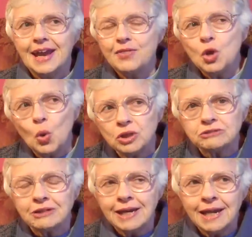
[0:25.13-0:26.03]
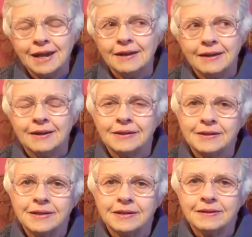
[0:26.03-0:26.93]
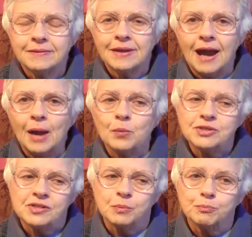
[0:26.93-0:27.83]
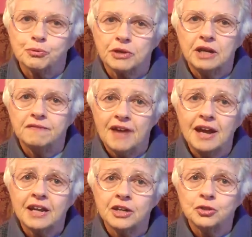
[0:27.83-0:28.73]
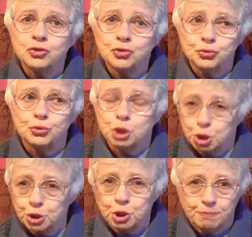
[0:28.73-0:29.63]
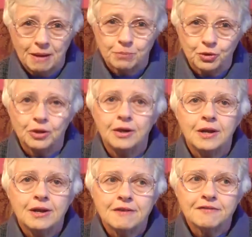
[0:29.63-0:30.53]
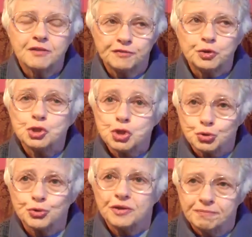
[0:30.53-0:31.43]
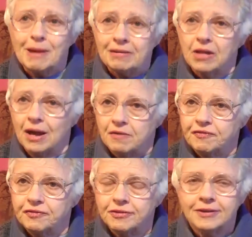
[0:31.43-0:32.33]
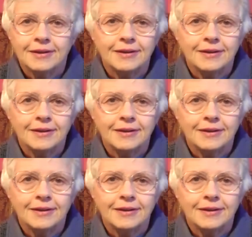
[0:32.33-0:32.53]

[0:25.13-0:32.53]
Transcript: And the older I get, uh, it, I was a pre Vatican II church member for the first third of my life.